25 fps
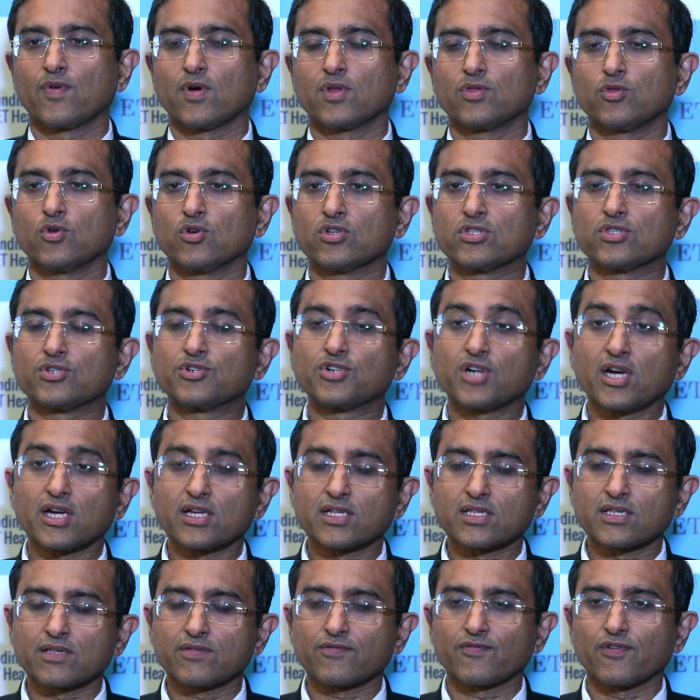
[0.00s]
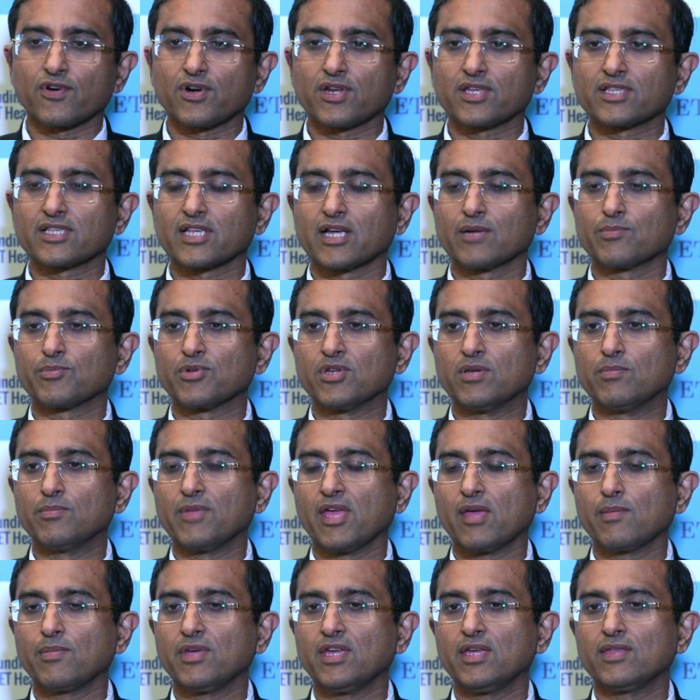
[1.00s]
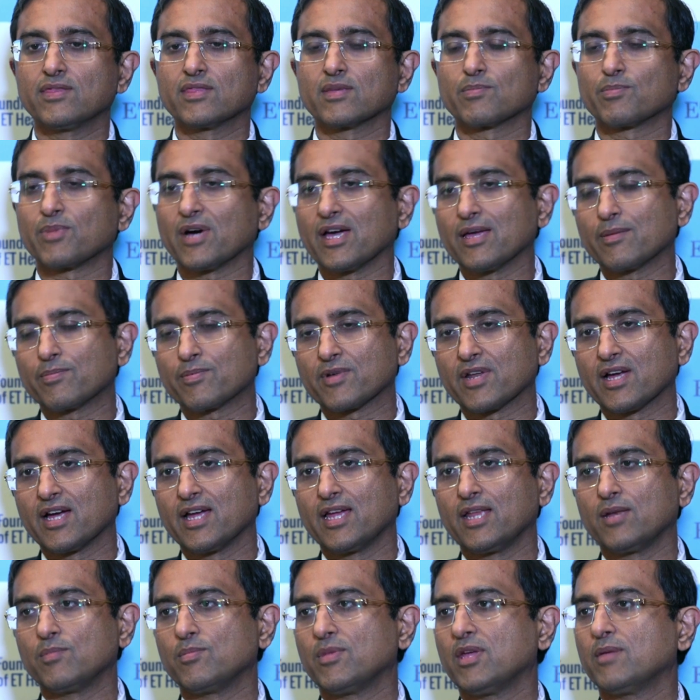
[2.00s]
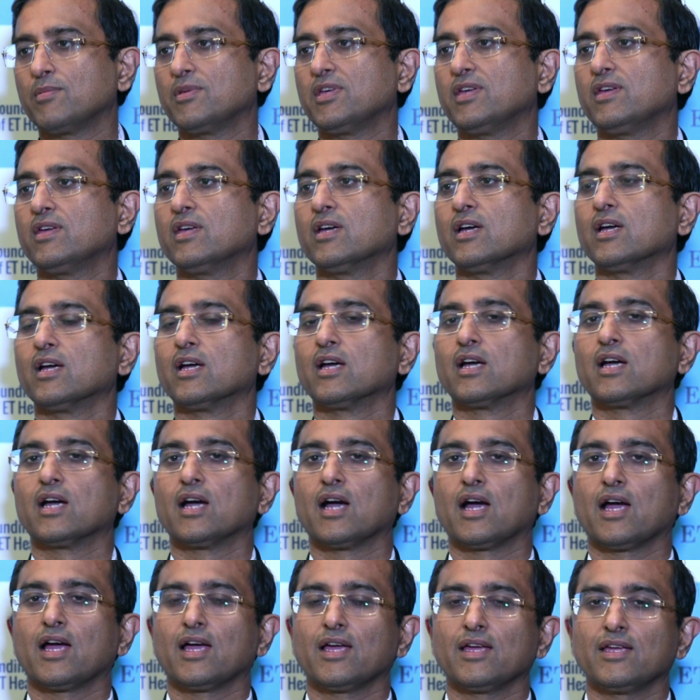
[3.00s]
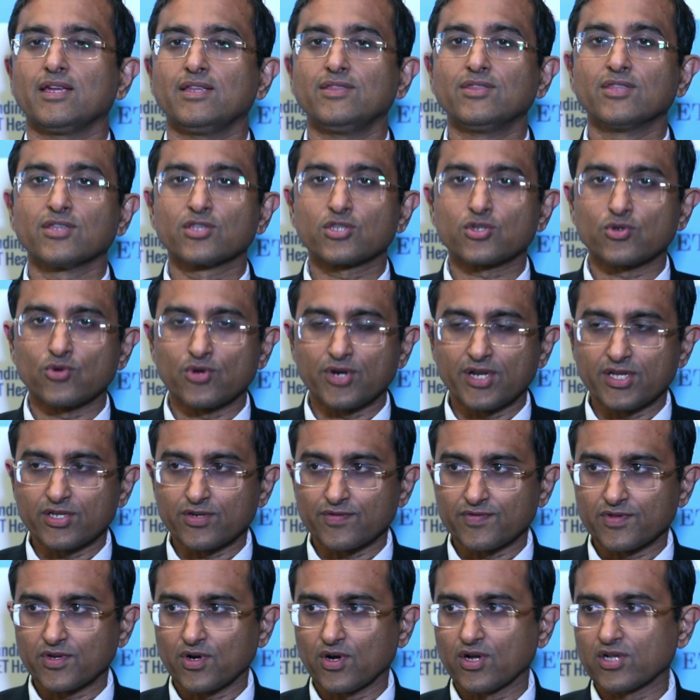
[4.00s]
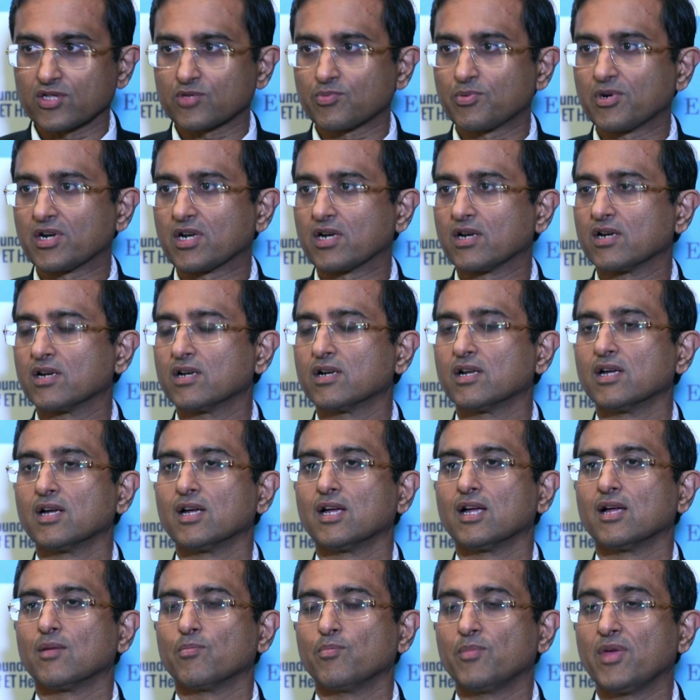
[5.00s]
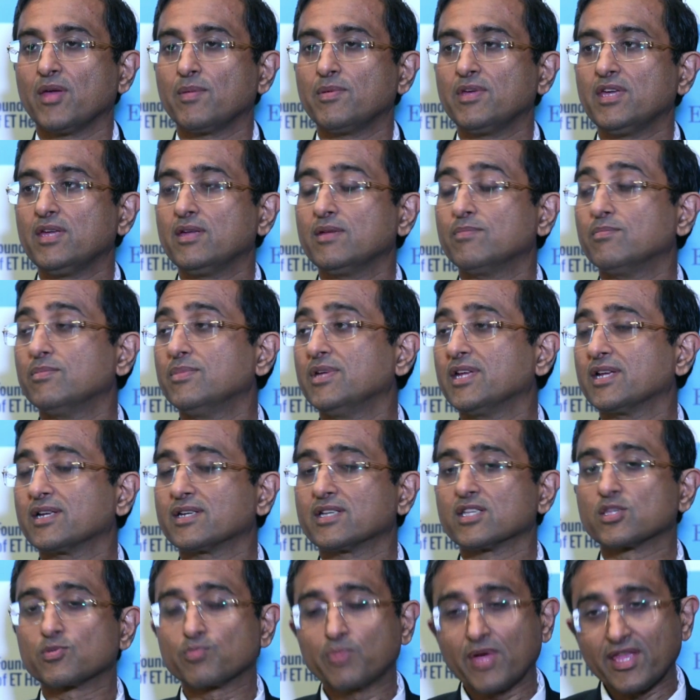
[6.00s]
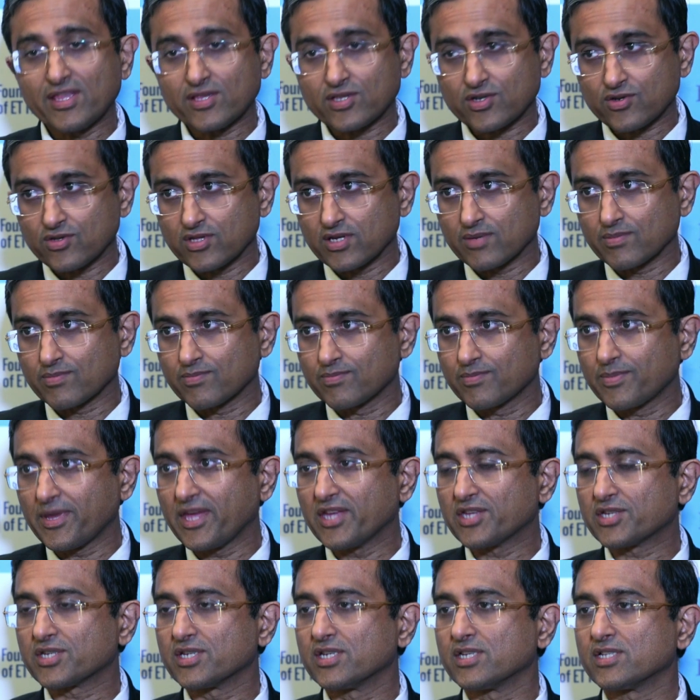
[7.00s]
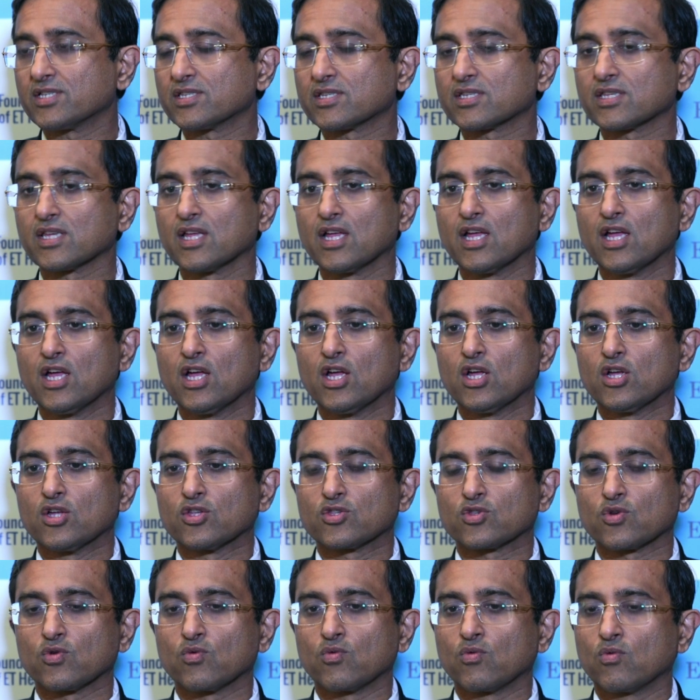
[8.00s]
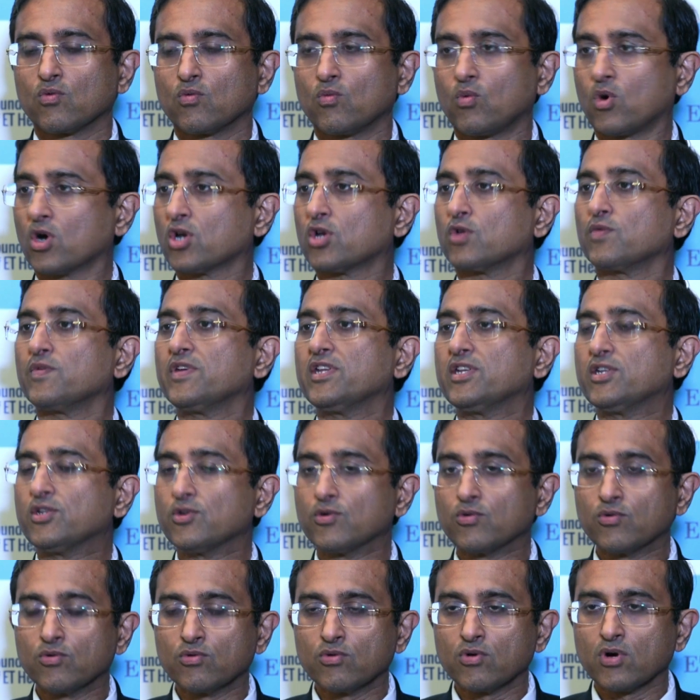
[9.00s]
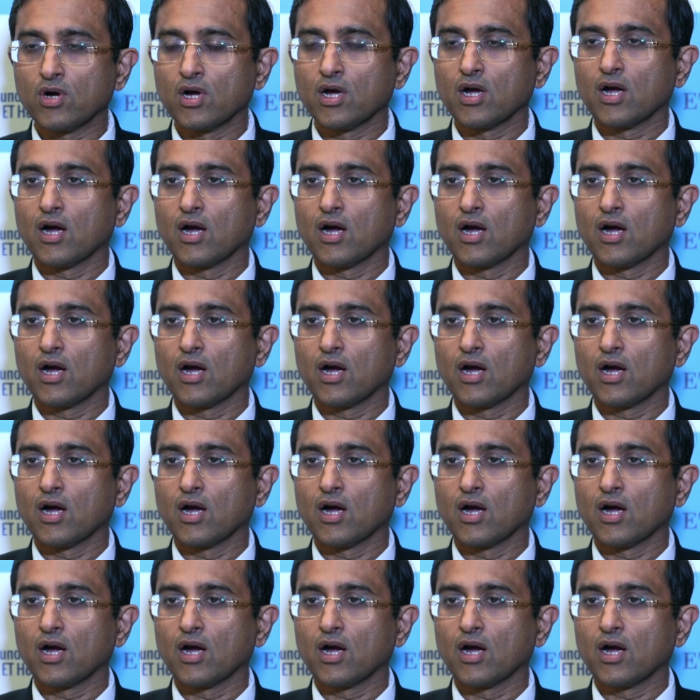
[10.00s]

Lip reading: those drugs, for example, may be in the pipeline, maybe in the storage of the hospital, maybe being dispensed to the patients. So what do we do